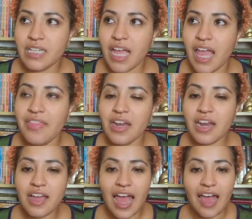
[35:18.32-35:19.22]
and then
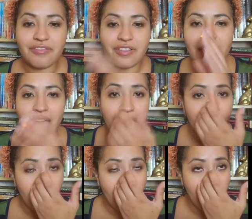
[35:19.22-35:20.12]
I, after that,
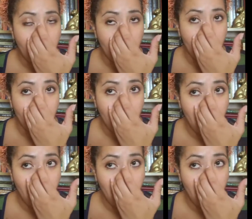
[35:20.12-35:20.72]
um,